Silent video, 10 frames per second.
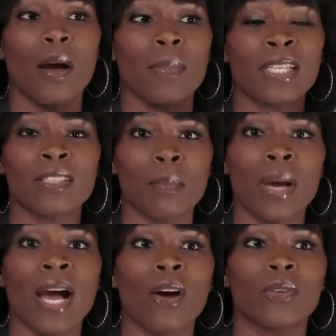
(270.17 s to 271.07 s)
it's
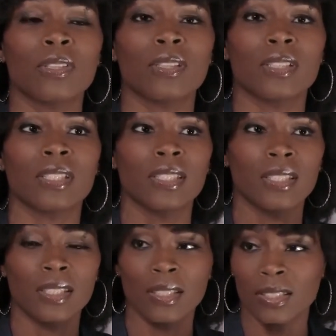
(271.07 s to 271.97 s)
about
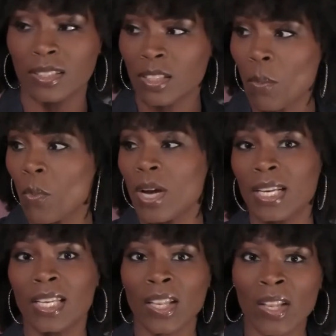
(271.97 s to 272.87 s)

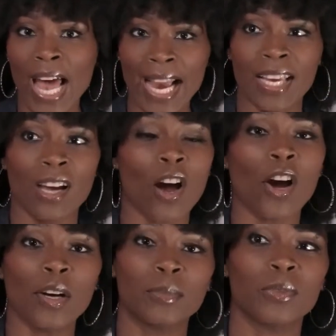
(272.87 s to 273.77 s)
someone locking
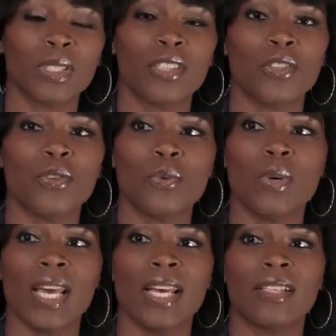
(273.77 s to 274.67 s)
arms with
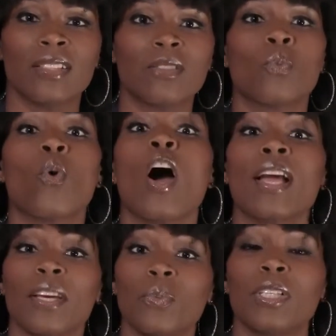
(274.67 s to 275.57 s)
you and
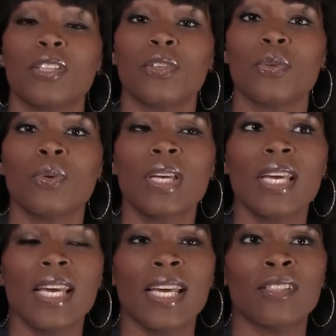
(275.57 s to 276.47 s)
walking with you.
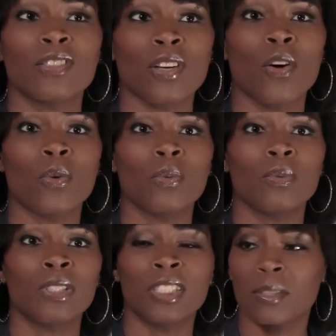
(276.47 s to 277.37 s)
And so
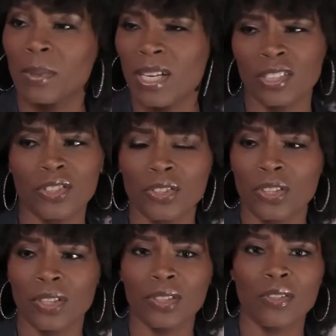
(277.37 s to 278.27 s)
just because
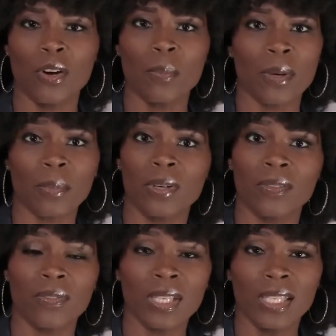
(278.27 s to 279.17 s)
you're a member
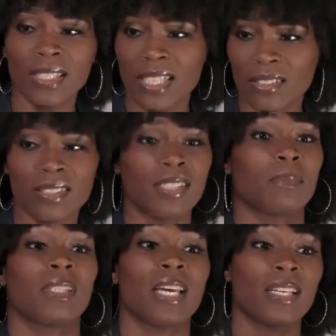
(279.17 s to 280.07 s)
of Delta
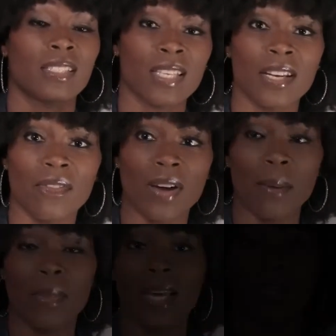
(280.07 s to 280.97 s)
Sigma Theta, Zeta
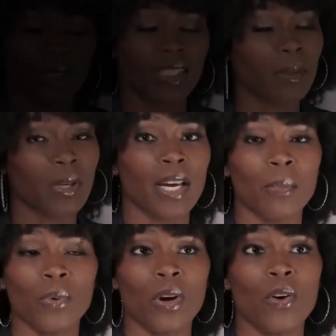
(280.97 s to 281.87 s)
Phi Beta, Sigma
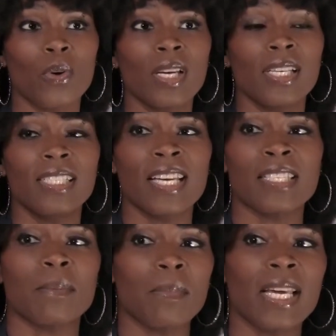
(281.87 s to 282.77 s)
Gamma Rho,
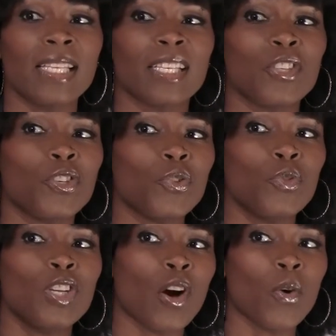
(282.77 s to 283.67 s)
doesn't mean that
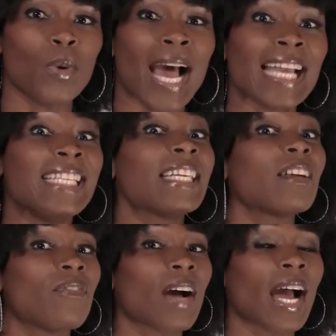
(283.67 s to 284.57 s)
you don't
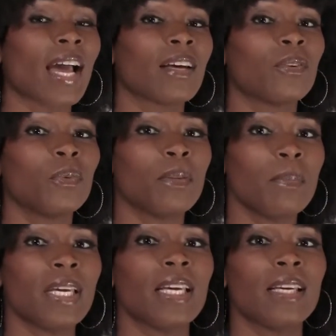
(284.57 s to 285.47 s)
identify with
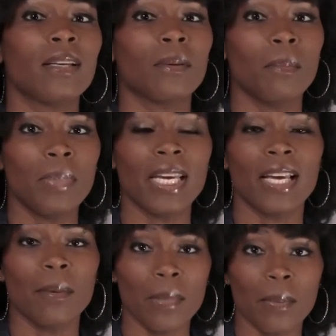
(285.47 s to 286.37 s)
me
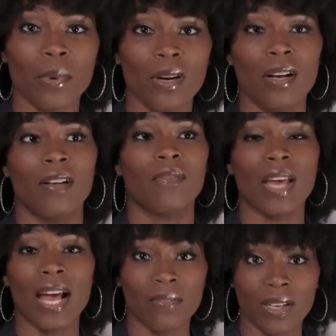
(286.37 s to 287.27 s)
being a member of
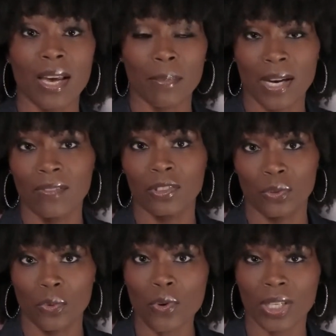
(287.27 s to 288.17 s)
Alpha Kappa Alpha
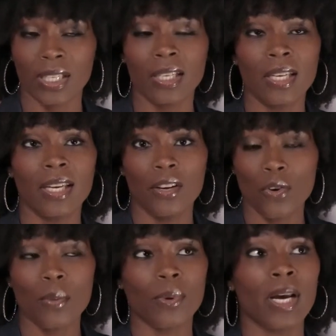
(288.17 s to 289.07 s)
Sorority
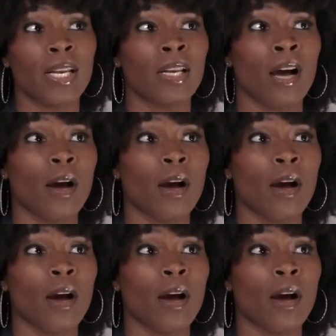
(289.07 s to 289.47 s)
Incorporated.